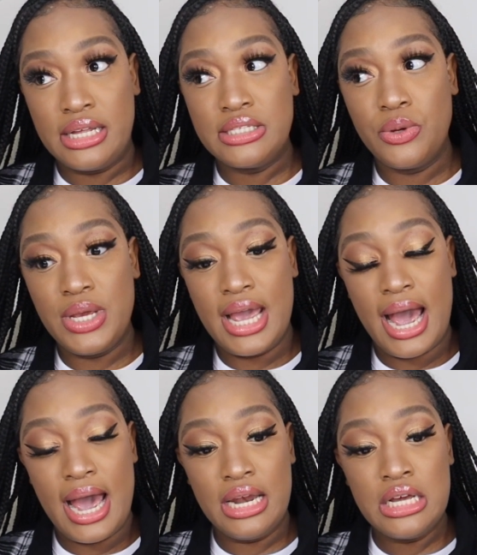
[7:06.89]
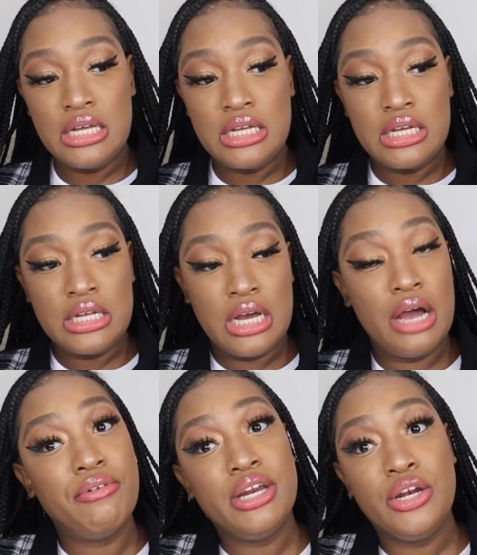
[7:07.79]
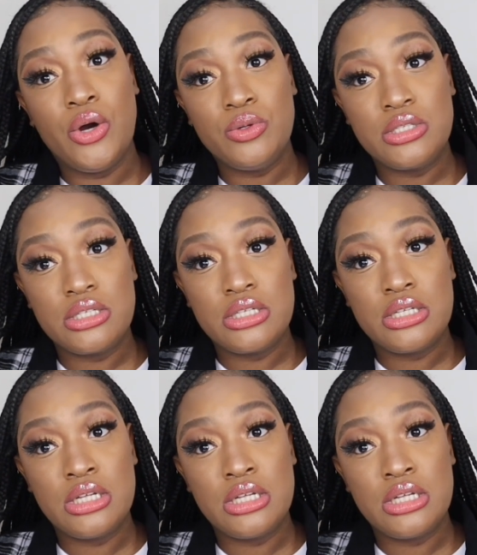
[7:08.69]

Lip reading: So he had a runny nose.